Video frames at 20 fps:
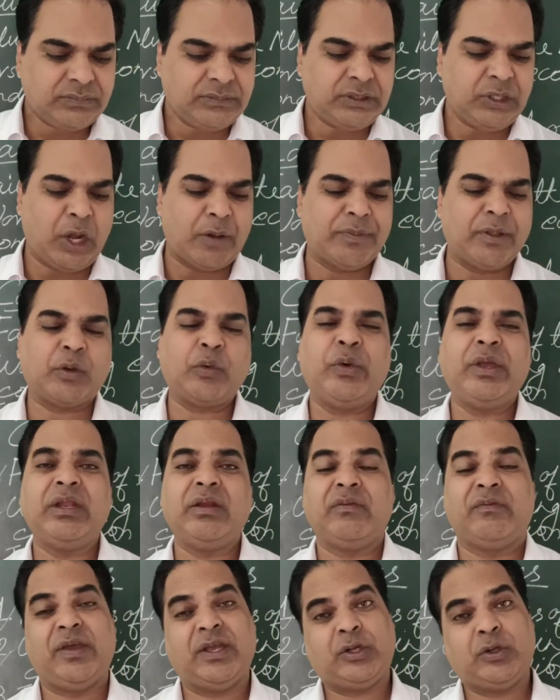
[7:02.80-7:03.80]
of the
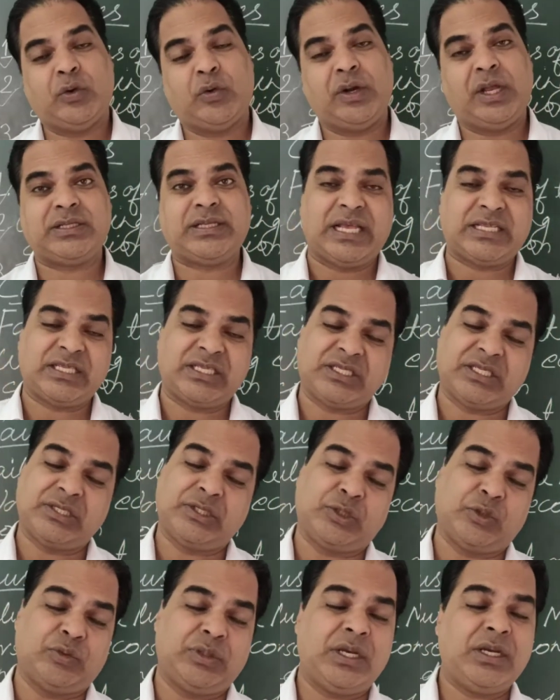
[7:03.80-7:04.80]
Queen Victoria's
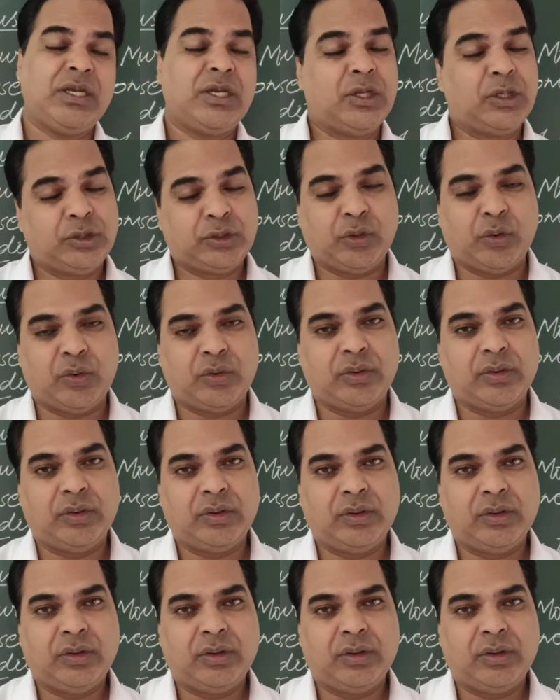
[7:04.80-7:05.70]
accession to the throne.